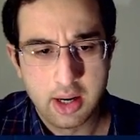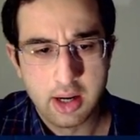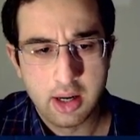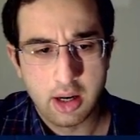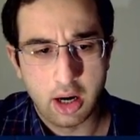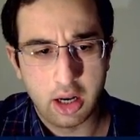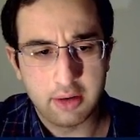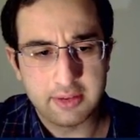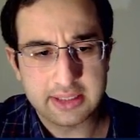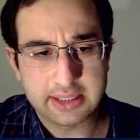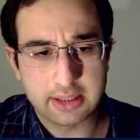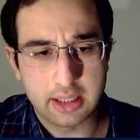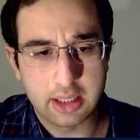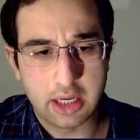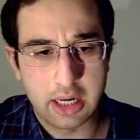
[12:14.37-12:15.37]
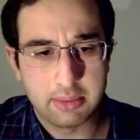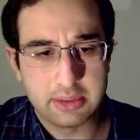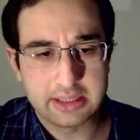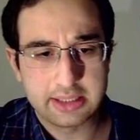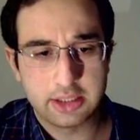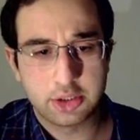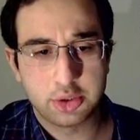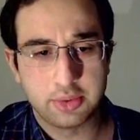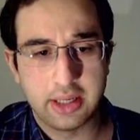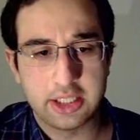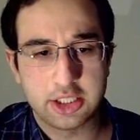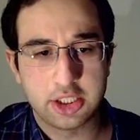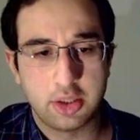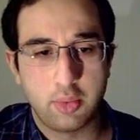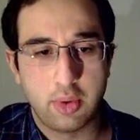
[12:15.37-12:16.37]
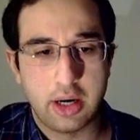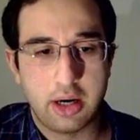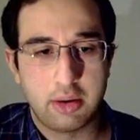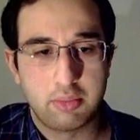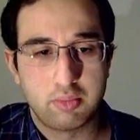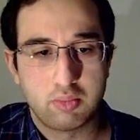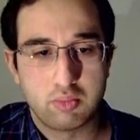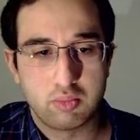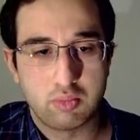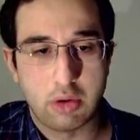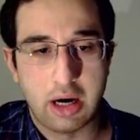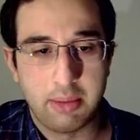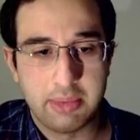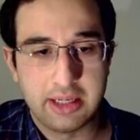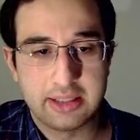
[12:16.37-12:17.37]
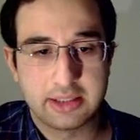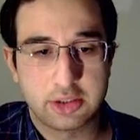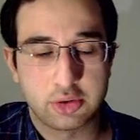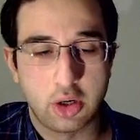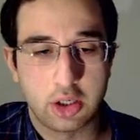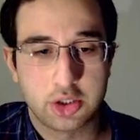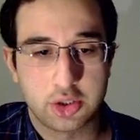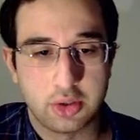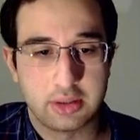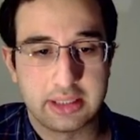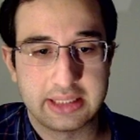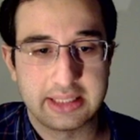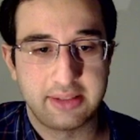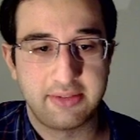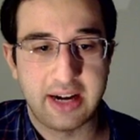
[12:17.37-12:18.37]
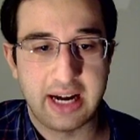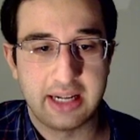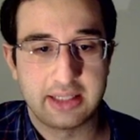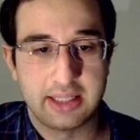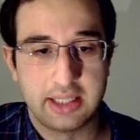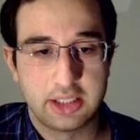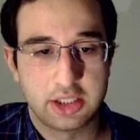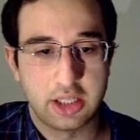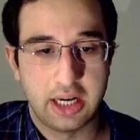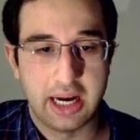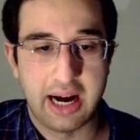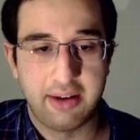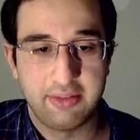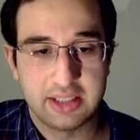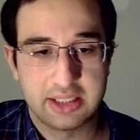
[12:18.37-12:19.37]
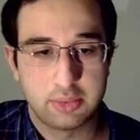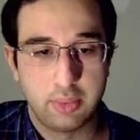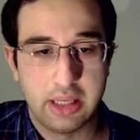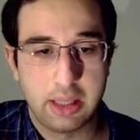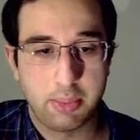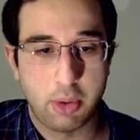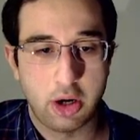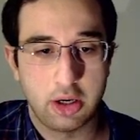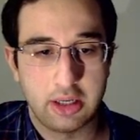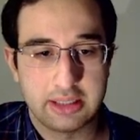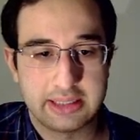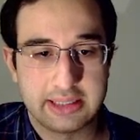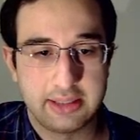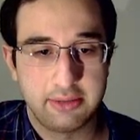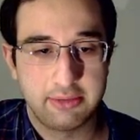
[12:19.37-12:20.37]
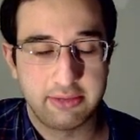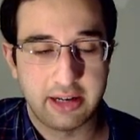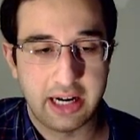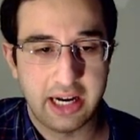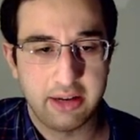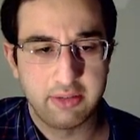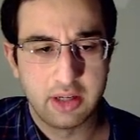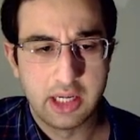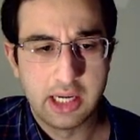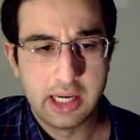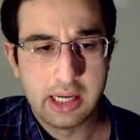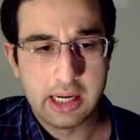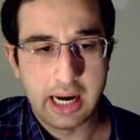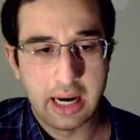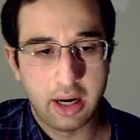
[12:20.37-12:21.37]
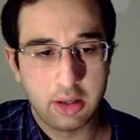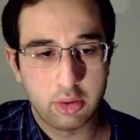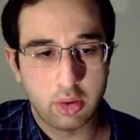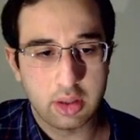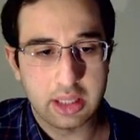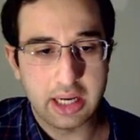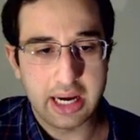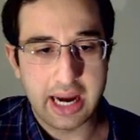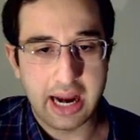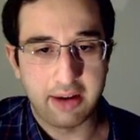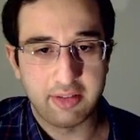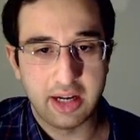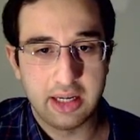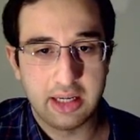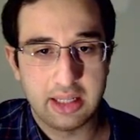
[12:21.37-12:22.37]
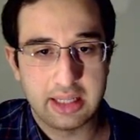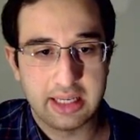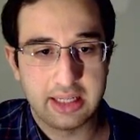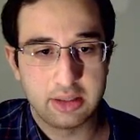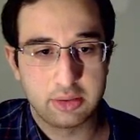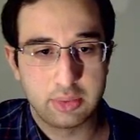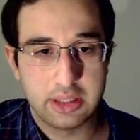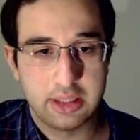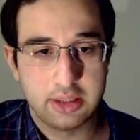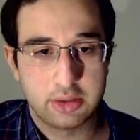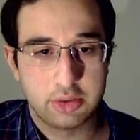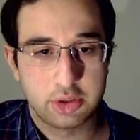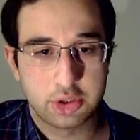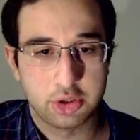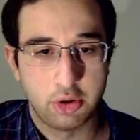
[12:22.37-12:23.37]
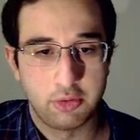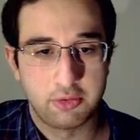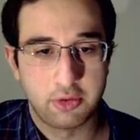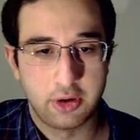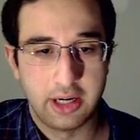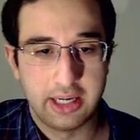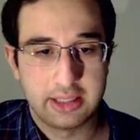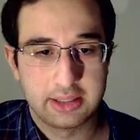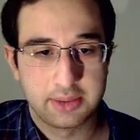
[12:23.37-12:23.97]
all of a sudden, I'm in a situation where I'm in a structural disadvantage. I have this weak pawn on c5, and I don't think I have anything really to show for it.